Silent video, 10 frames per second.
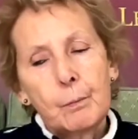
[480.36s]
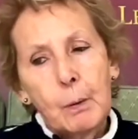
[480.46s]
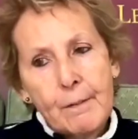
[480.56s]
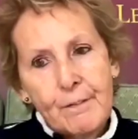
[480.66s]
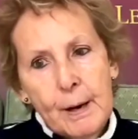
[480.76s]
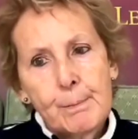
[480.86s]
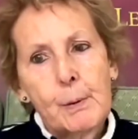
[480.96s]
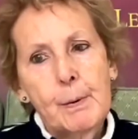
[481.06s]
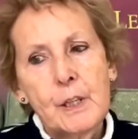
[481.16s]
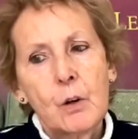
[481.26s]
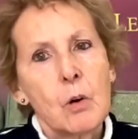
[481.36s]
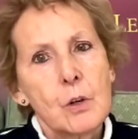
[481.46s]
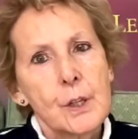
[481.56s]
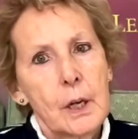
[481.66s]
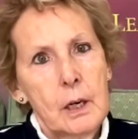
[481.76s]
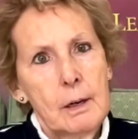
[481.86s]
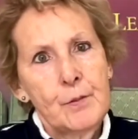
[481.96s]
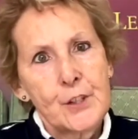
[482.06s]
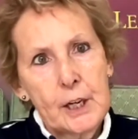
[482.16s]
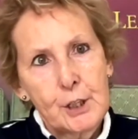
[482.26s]
by February, we'd got
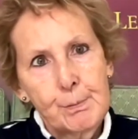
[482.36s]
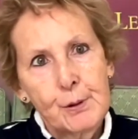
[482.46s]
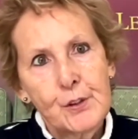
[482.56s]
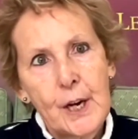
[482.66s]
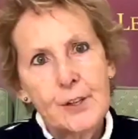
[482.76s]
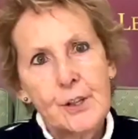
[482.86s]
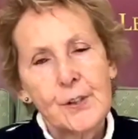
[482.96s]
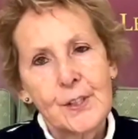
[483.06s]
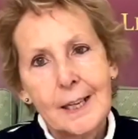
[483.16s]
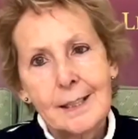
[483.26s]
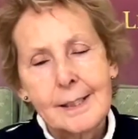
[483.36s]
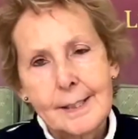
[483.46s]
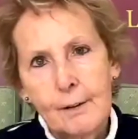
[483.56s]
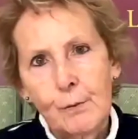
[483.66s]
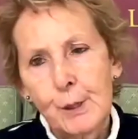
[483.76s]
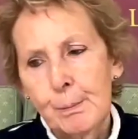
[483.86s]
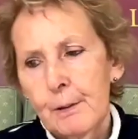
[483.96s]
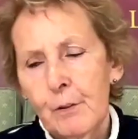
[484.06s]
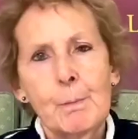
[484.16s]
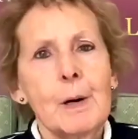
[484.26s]
charitable status. That in itself was a bit
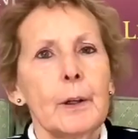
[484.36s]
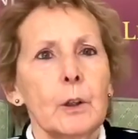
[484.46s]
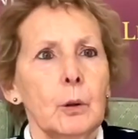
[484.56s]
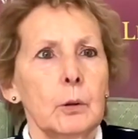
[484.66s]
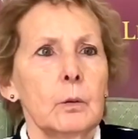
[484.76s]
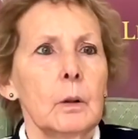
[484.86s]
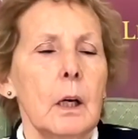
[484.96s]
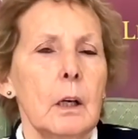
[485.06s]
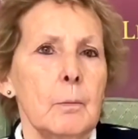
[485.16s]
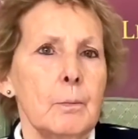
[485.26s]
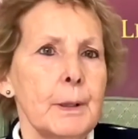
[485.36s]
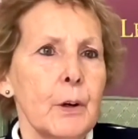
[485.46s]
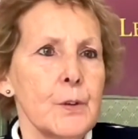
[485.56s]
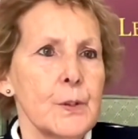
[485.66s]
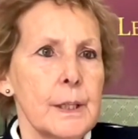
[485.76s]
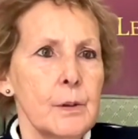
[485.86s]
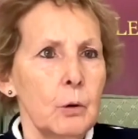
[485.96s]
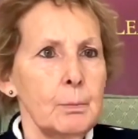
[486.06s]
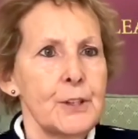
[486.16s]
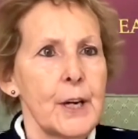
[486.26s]
of a miracle because it
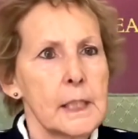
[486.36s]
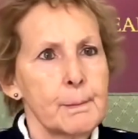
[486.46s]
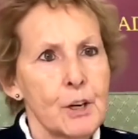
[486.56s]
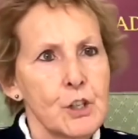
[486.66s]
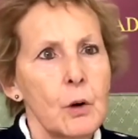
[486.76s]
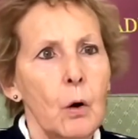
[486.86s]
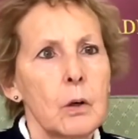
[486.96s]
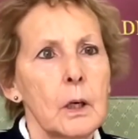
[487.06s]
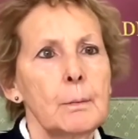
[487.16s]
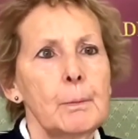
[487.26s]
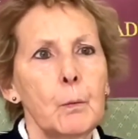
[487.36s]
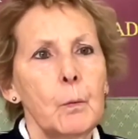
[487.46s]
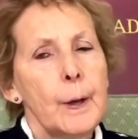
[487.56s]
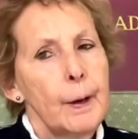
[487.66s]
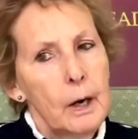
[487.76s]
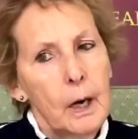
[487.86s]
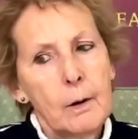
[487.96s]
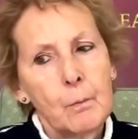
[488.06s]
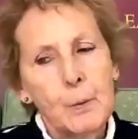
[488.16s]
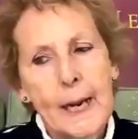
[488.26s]
normally takes much longer, but
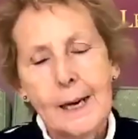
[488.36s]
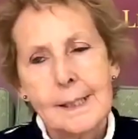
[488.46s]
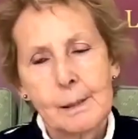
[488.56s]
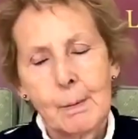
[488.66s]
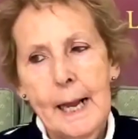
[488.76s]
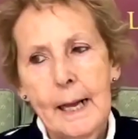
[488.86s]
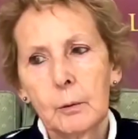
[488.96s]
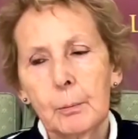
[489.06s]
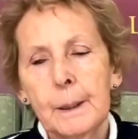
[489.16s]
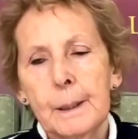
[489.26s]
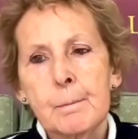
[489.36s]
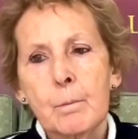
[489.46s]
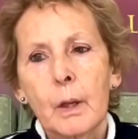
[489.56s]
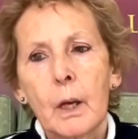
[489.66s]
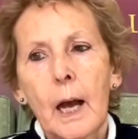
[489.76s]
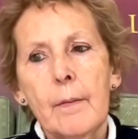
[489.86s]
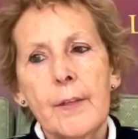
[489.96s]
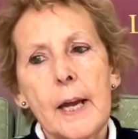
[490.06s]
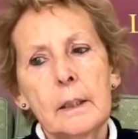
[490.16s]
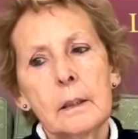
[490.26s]
we had some help. And
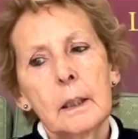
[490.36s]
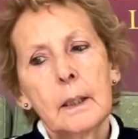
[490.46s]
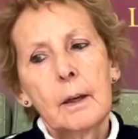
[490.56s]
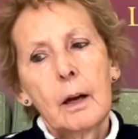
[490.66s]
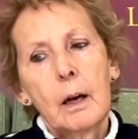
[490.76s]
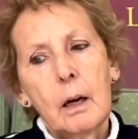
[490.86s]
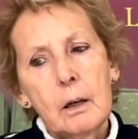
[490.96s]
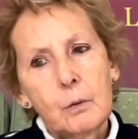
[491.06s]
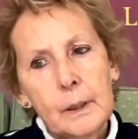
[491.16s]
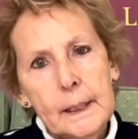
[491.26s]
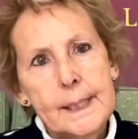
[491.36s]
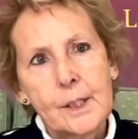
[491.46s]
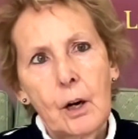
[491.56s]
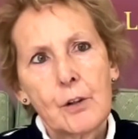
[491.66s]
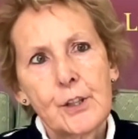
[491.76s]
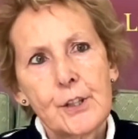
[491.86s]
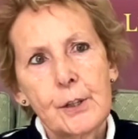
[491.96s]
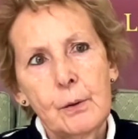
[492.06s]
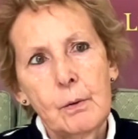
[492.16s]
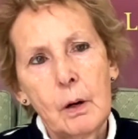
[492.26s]
then really started
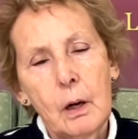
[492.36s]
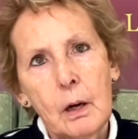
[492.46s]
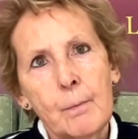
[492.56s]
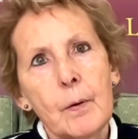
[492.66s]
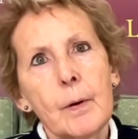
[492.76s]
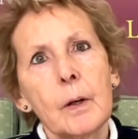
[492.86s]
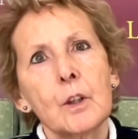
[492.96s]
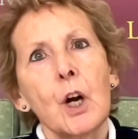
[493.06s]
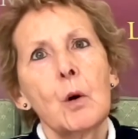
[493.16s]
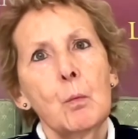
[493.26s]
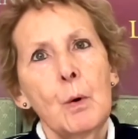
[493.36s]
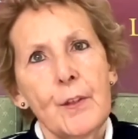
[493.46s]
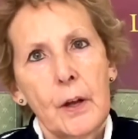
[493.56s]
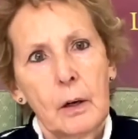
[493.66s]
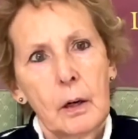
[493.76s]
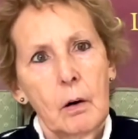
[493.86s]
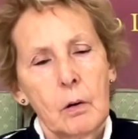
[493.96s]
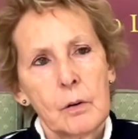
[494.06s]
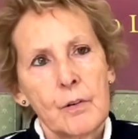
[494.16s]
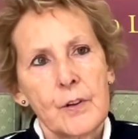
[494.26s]
to go with her
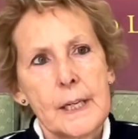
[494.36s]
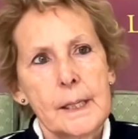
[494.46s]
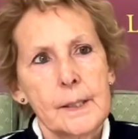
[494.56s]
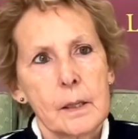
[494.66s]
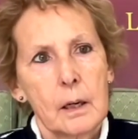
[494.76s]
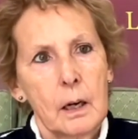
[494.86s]
on these